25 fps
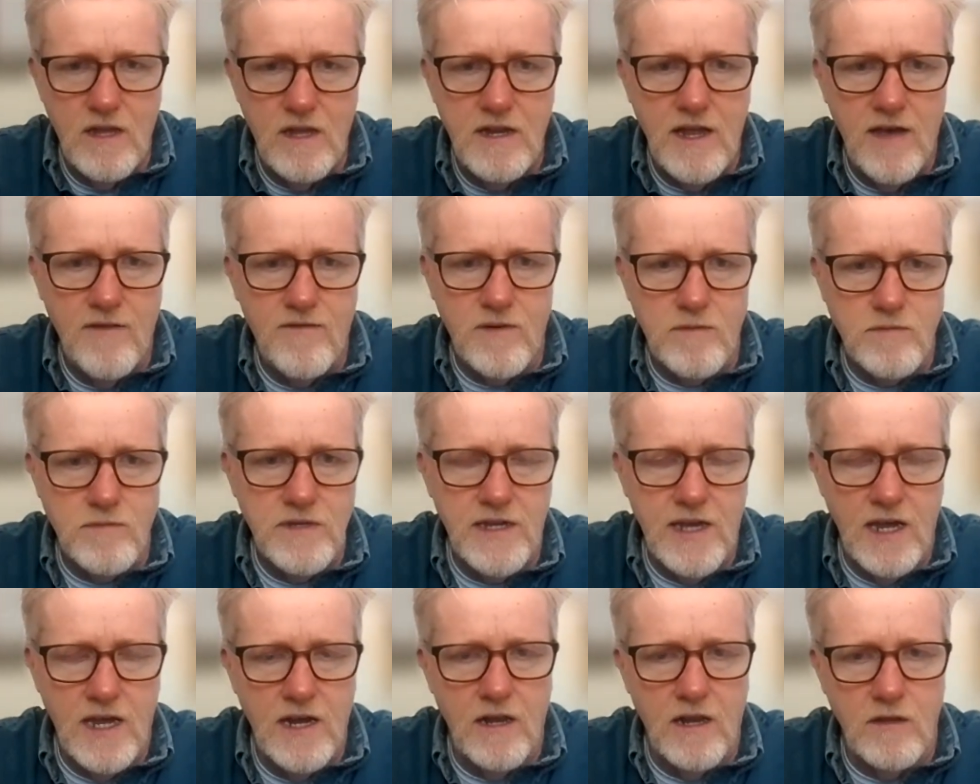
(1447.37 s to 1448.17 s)

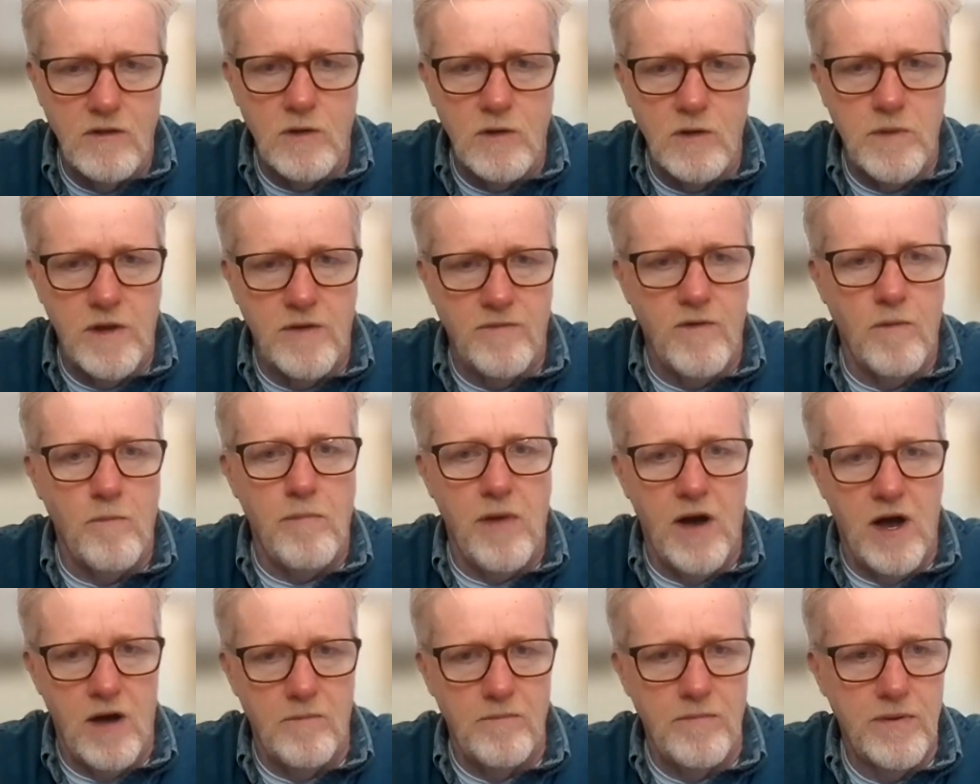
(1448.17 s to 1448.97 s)
inevitably get a little bit of a
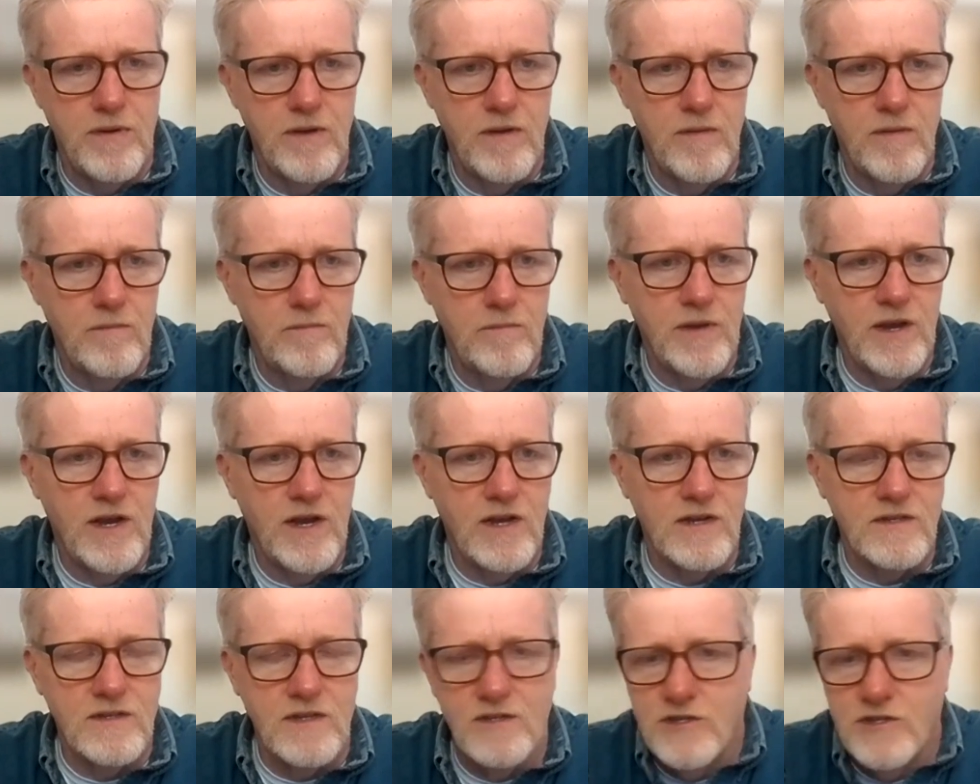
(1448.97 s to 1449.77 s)
bump
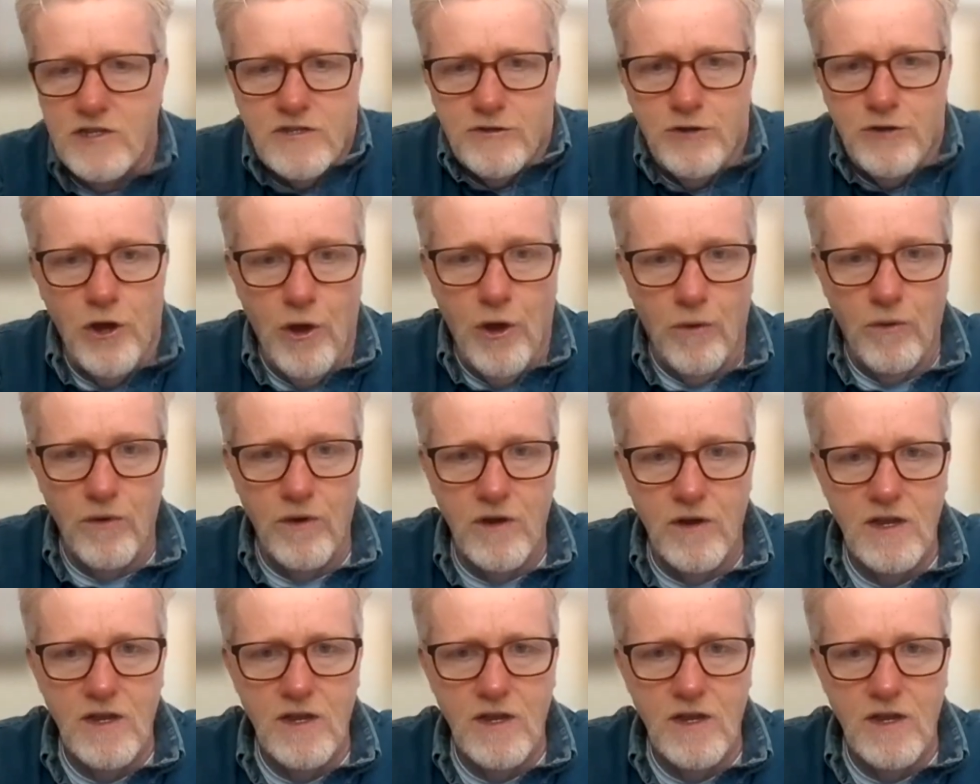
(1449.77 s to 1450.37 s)
because it's just new.